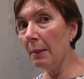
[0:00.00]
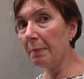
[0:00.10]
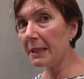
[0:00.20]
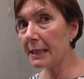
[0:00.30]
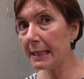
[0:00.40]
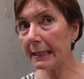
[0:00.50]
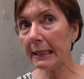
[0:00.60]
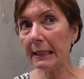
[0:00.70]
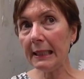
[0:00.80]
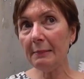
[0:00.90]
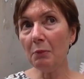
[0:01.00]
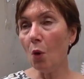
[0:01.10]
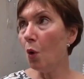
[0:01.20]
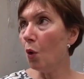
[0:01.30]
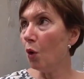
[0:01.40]
particularly
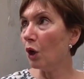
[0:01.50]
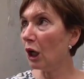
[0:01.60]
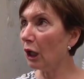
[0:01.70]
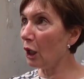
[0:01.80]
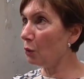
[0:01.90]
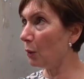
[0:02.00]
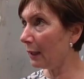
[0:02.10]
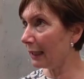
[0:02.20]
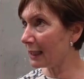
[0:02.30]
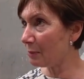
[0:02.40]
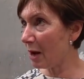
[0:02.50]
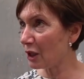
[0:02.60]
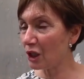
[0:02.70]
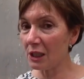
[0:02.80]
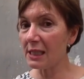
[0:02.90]
more colloquial
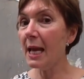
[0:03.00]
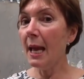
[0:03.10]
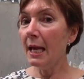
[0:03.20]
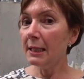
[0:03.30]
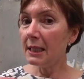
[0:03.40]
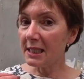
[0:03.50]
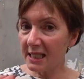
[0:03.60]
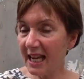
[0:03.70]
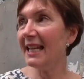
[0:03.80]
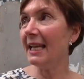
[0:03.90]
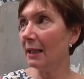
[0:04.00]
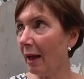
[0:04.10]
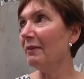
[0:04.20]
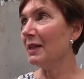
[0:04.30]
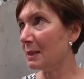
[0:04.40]
expressions, sure. to say it
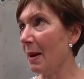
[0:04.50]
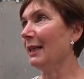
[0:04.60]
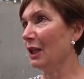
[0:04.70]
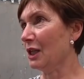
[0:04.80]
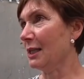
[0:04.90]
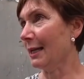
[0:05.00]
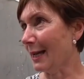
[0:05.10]
like the Spanish sure.